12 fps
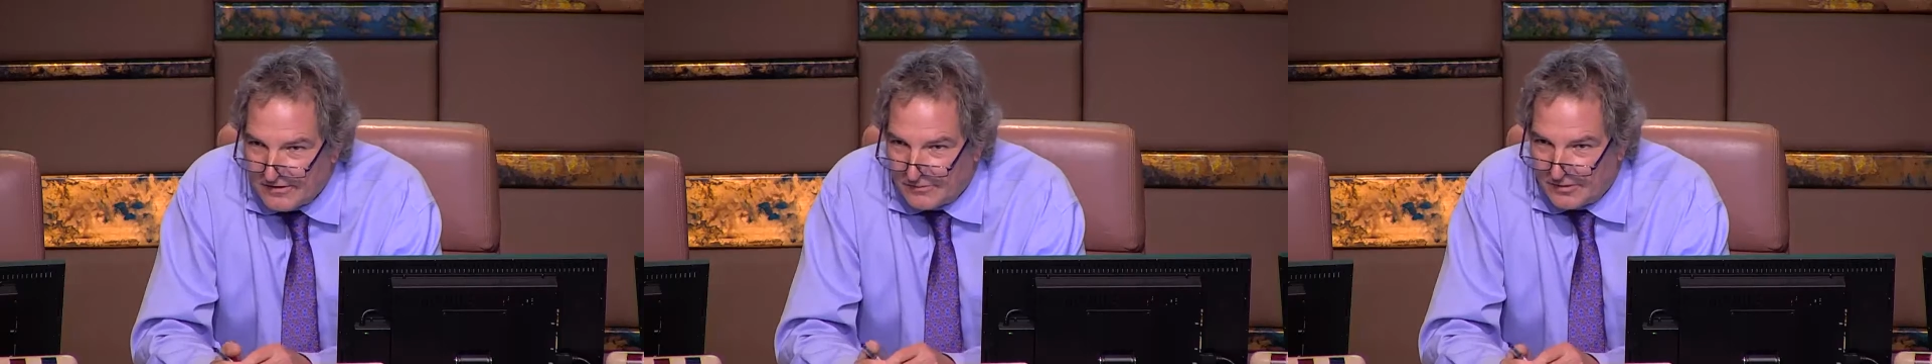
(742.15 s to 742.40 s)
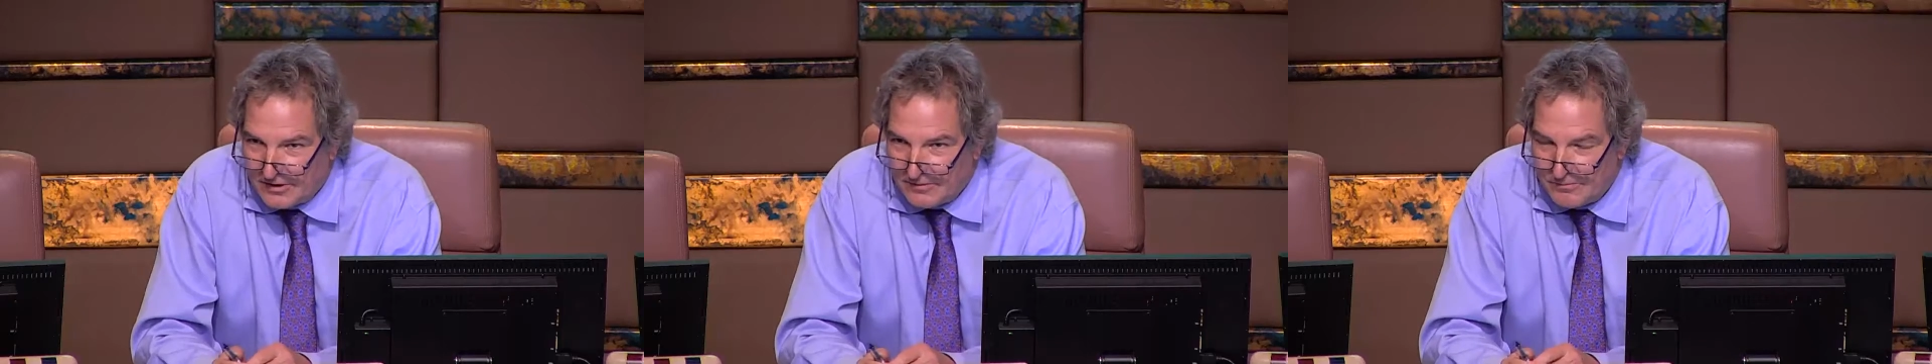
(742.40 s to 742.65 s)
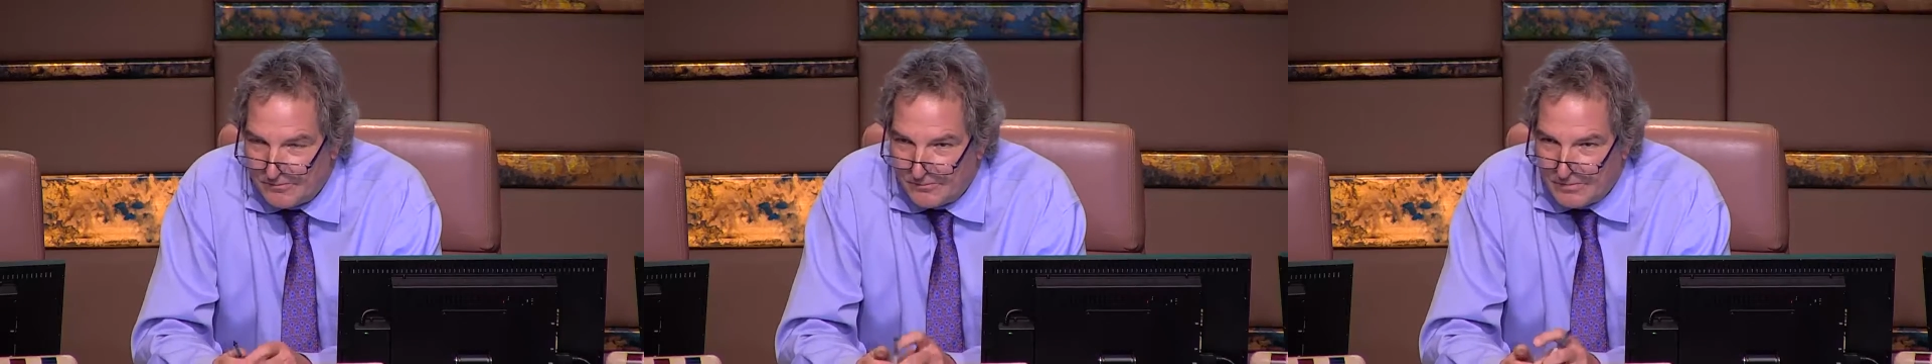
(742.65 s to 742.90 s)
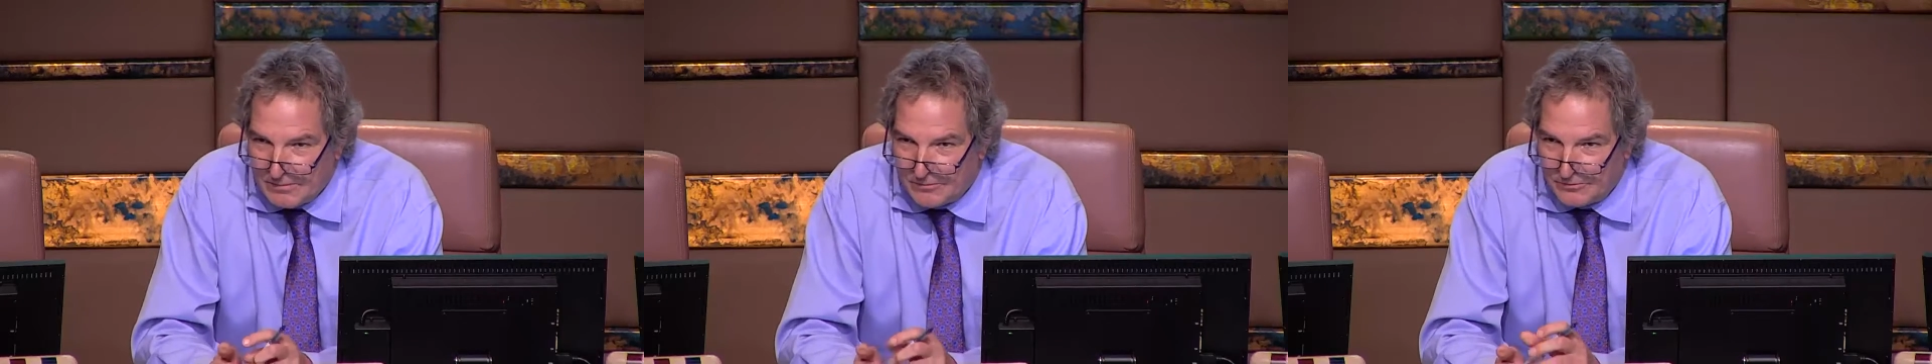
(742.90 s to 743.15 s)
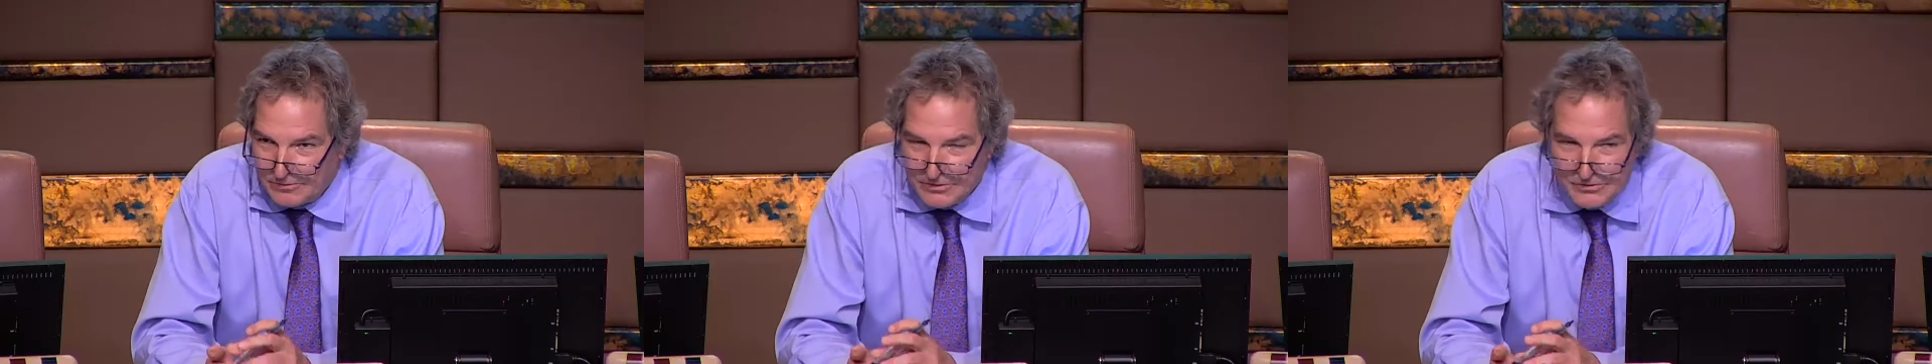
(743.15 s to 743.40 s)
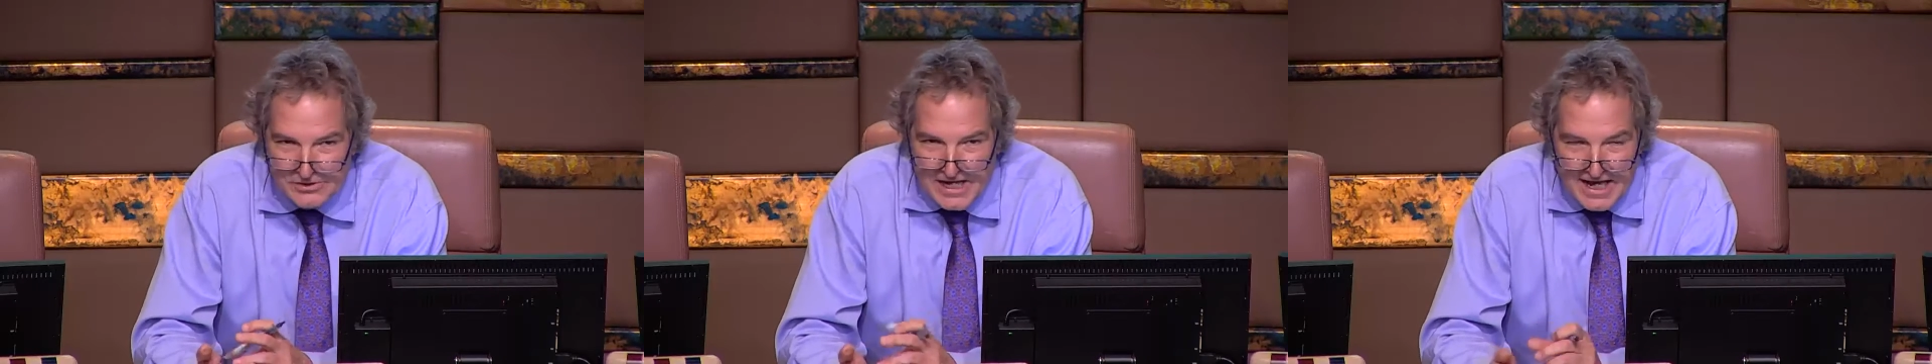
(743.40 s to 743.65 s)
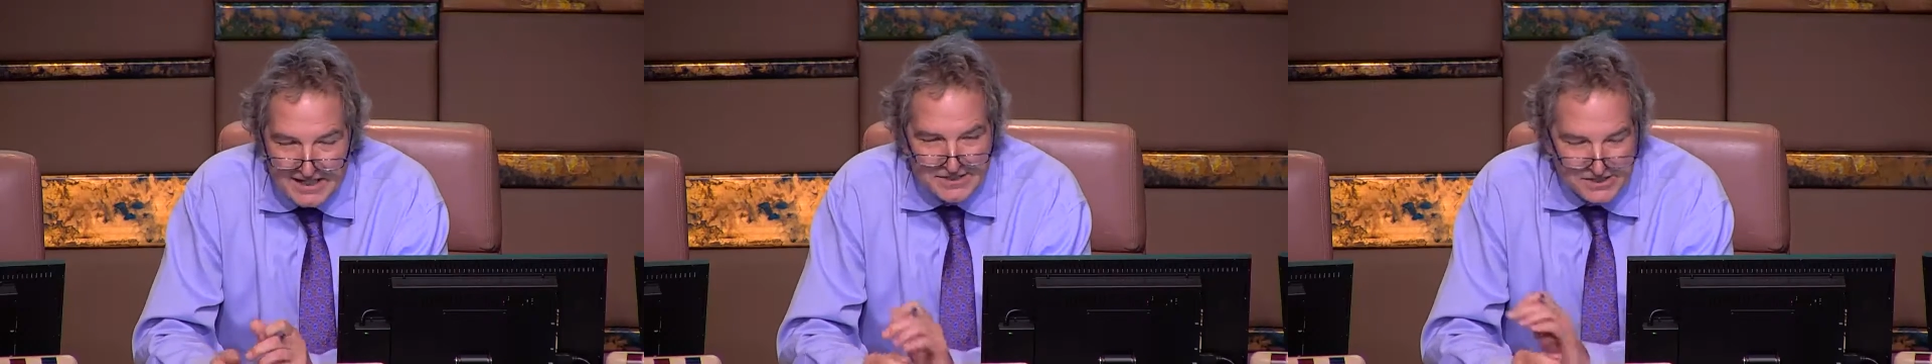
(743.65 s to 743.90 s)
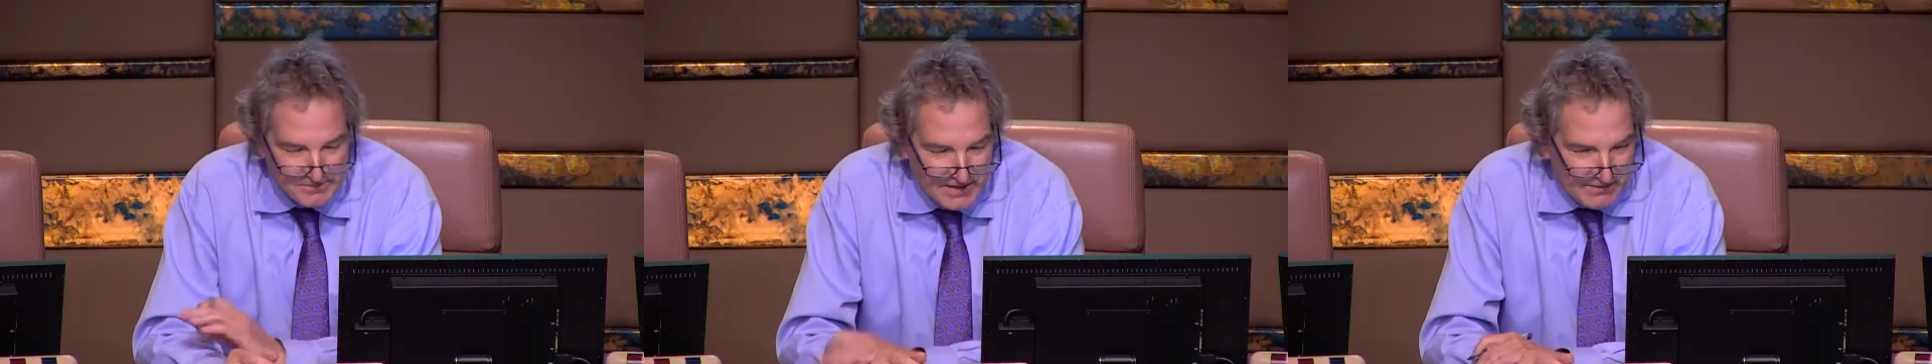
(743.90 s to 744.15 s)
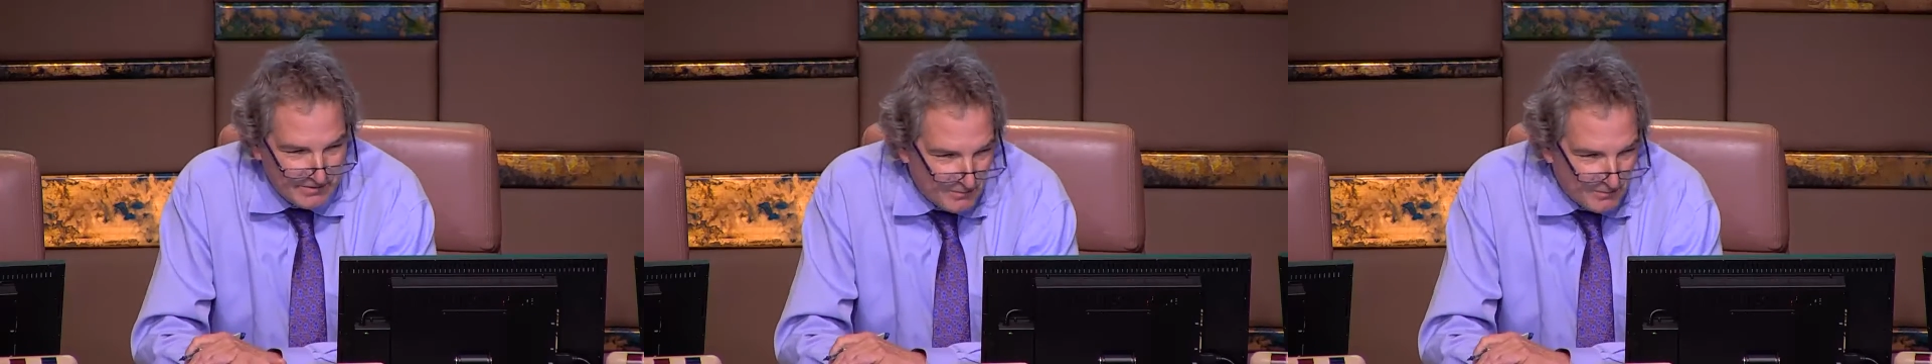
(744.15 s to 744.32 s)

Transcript: where people use axes maybe